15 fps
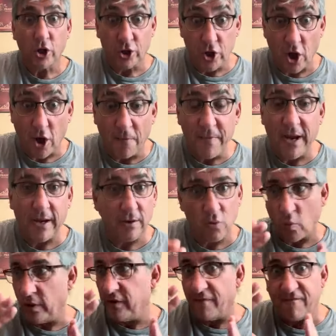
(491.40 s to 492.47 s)
come in
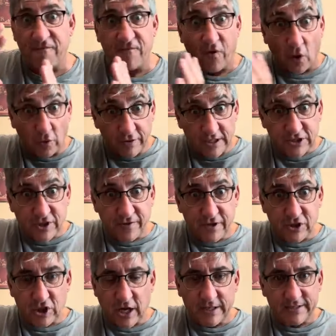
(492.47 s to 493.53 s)
when the fullness of the
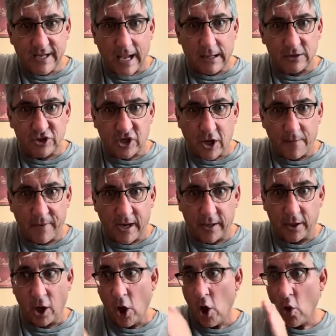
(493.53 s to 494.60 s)
Gentiles come
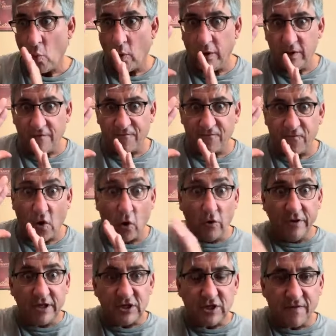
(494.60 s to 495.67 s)
in. When the
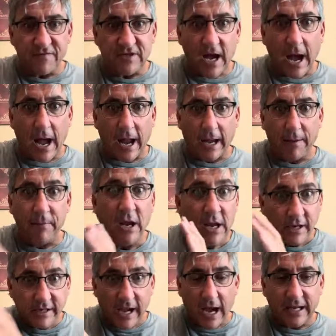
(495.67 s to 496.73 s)
fullness of
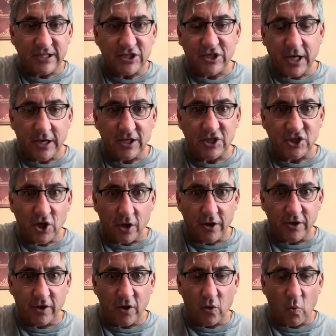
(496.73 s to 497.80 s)
time, God sent his son
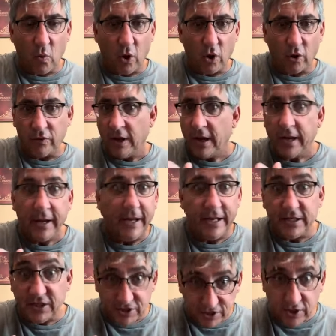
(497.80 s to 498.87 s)
into the world,
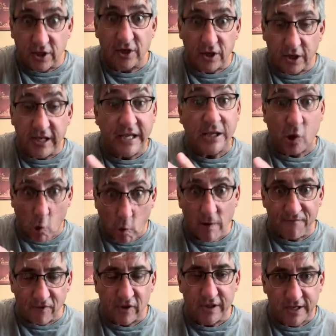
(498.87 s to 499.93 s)
it's the
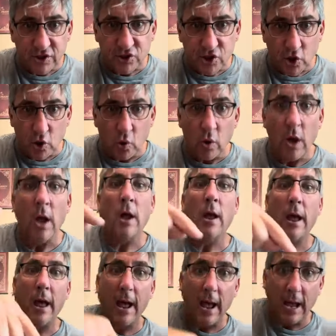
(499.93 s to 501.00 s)
equivalent to
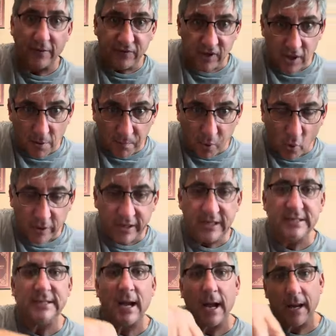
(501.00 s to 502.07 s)
at the
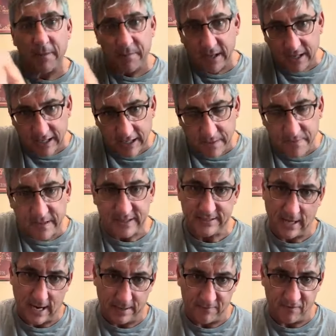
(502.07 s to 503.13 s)
appointed time in the
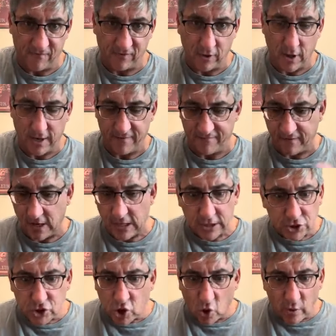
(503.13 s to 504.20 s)
time of life.
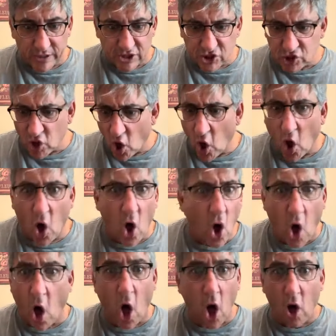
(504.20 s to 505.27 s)
So it's
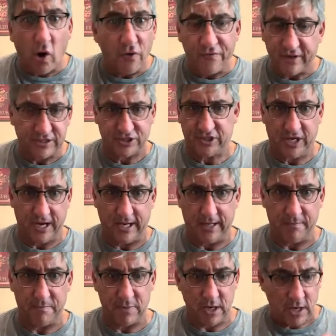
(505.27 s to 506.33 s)
all the
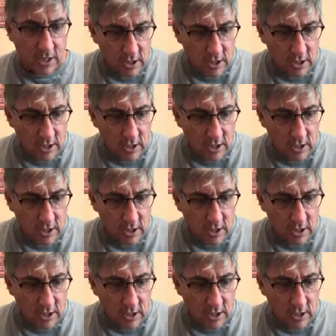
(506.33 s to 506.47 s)
same.